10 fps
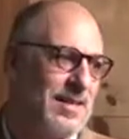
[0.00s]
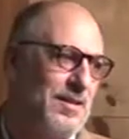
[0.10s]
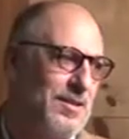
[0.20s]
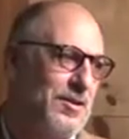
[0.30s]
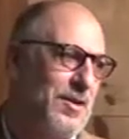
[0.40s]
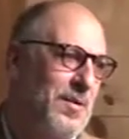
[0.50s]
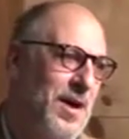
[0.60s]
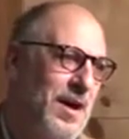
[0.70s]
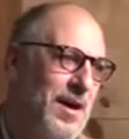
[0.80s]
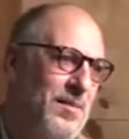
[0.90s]
And uh,
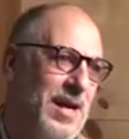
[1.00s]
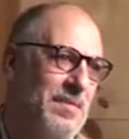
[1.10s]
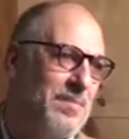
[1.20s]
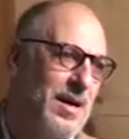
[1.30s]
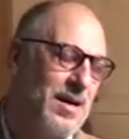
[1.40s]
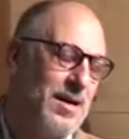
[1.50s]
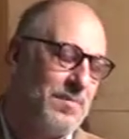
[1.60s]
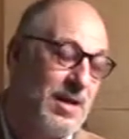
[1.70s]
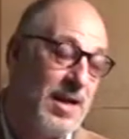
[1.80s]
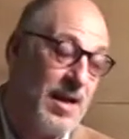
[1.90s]
uh we had a, uh,
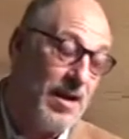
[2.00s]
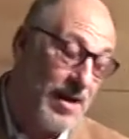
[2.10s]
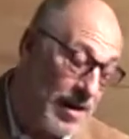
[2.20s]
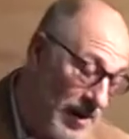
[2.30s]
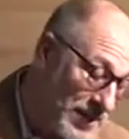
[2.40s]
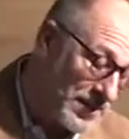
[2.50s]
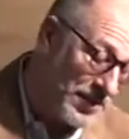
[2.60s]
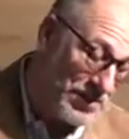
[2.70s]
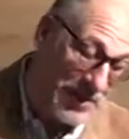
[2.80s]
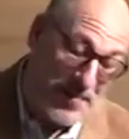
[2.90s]
mid, air, uh,
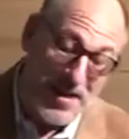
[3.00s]
excuse me,